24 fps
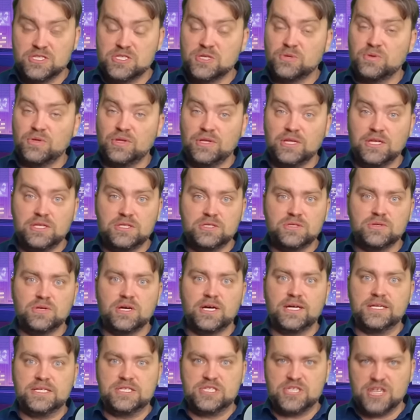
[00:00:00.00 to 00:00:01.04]
So you need to
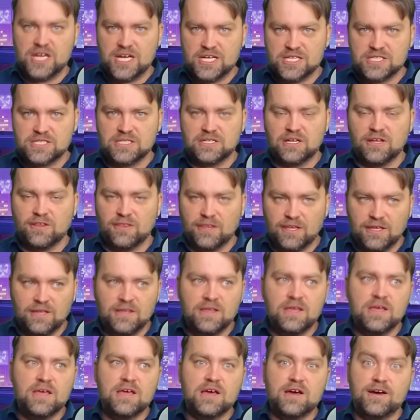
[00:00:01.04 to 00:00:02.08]
adjust. I
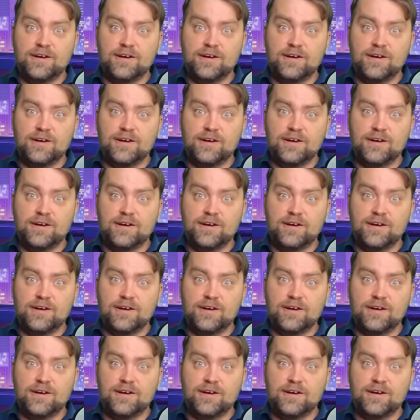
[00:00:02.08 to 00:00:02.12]
think